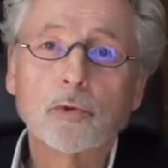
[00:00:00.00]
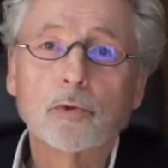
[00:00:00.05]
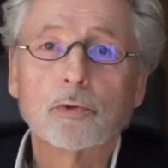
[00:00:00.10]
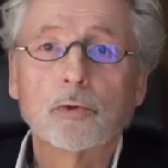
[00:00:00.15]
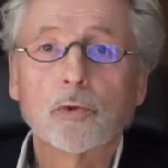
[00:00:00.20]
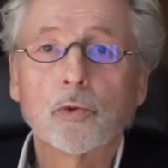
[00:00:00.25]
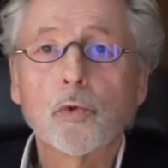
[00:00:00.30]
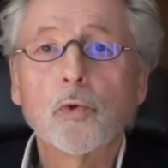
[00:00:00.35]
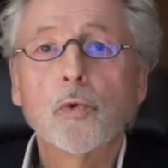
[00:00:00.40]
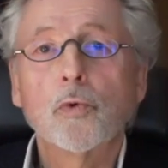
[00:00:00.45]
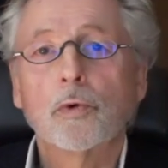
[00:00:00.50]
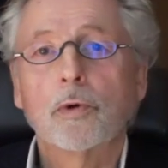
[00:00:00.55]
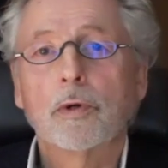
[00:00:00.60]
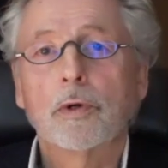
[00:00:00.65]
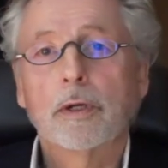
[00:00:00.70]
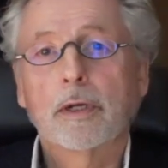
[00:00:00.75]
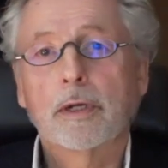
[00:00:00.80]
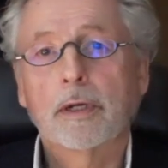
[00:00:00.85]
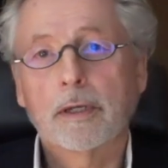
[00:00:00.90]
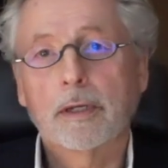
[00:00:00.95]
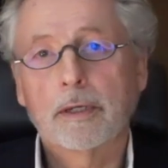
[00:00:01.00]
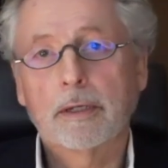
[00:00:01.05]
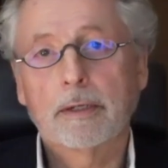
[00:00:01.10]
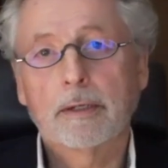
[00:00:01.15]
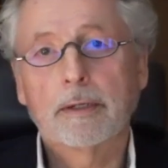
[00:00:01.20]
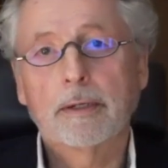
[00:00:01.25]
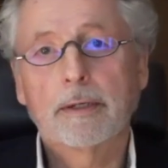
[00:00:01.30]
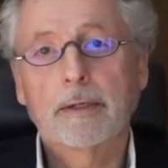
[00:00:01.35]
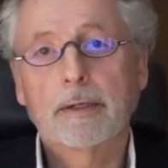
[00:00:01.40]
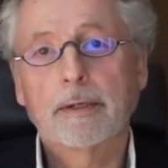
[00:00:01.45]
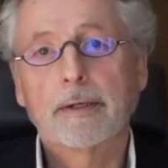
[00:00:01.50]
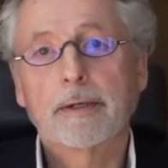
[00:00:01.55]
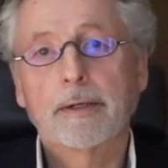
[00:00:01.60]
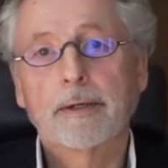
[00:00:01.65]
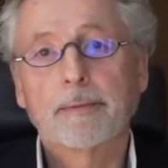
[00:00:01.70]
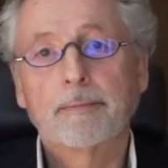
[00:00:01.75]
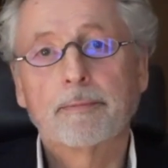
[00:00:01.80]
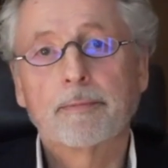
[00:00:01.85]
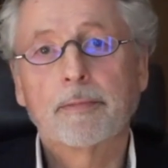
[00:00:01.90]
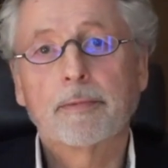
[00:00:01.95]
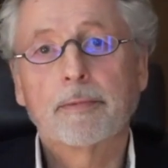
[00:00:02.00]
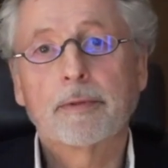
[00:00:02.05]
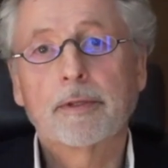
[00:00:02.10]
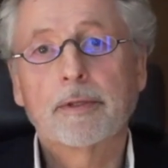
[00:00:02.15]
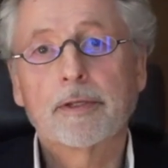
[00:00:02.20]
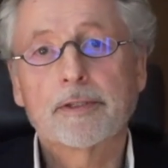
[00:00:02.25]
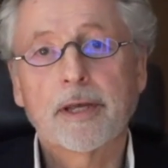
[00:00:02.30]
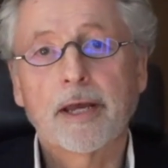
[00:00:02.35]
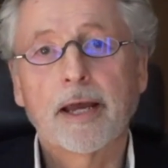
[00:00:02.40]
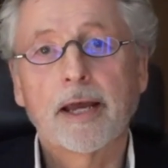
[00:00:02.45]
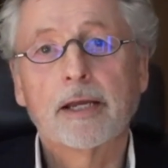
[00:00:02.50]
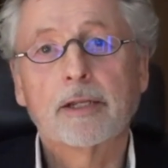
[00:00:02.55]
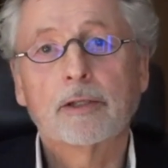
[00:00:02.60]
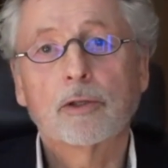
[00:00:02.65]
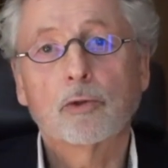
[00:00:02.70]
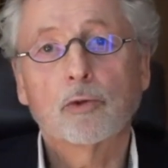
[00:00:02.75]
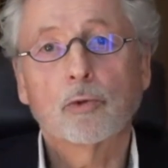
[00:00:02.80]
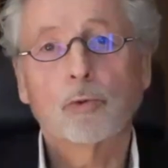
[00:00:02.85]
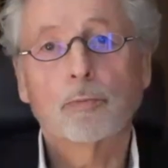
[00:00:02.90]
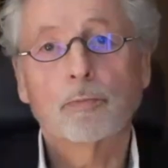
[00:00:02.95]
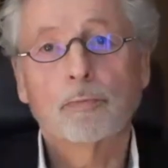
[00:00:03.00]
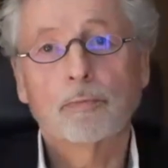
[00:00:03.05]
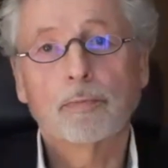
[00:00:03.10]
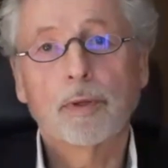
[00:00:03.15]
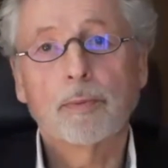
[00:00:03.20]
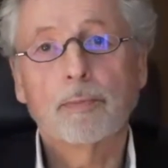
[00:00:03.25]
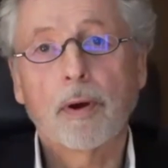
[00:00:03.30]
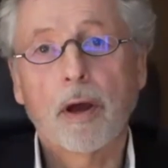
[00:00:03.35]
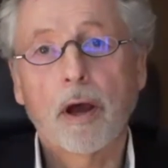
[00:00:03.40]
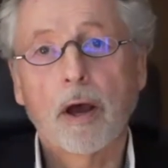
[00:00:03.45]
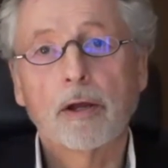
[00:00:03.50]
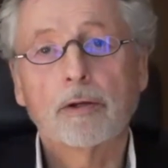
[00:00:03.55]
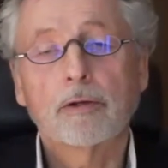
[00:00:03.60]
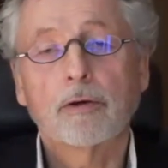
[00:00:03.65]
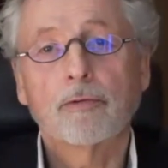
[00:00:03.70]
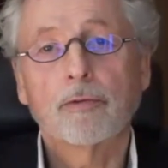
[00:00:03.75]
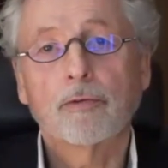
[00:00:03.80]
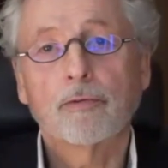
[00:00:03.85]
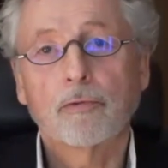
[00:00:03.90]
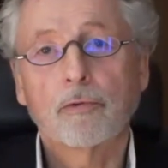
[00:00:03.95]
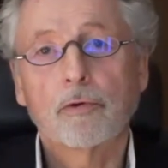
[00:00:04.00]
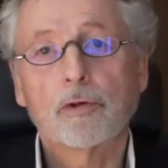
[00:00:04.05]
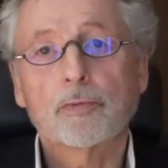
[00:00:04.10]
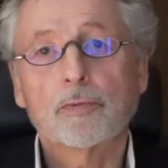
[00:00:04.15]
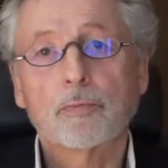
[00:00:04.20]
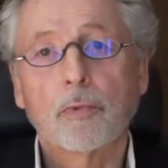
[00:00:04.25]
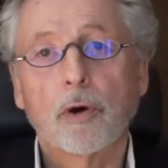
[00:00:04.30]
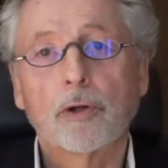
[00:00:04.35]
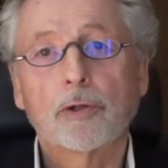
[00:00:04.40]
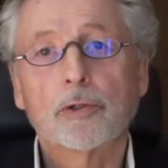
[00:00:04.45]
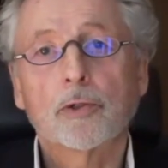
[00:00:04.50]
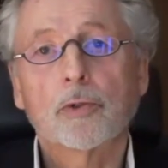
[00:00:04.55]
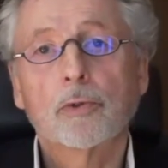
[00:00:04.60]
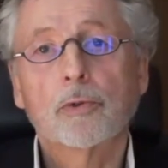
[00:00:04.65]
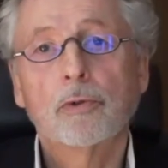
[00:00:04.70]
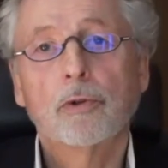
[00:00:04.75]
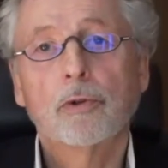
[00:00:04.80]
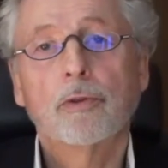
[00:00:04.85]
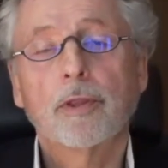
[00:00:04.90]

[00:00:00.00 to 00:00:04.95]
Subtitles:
do decide to be part of the first module,